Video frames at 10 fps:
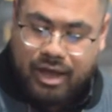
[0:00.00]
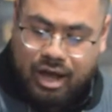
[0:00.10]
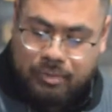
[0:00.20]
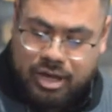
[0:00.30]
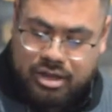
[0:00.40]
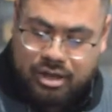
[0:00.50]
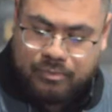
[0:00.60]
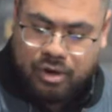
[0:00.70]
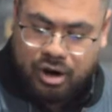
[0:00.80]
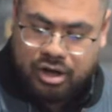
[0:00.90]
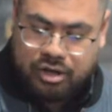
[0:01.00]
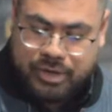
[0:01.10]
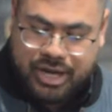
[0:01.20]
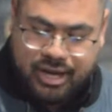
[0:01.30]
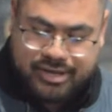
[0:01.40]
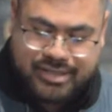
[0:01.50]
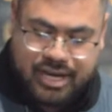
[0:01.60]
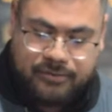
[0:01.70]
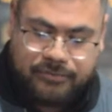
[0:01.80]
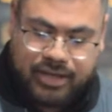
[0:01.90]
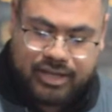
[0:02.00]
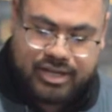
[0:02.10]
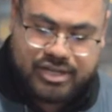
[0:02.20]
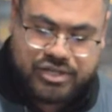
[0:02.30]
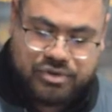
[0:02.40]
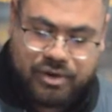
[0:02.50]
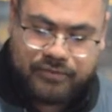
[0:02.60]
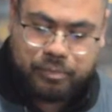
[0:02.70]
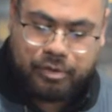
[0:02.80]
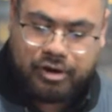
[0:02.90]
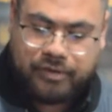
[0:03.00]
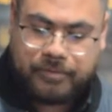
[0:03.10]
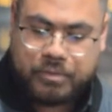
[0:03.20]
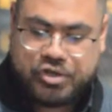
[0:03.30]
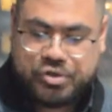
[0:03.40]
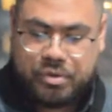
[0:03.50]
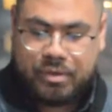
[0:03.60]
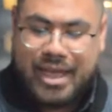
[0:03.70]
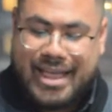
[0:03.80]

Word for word: Among them are Hymenaeus and Philetus, who have departed from the truth.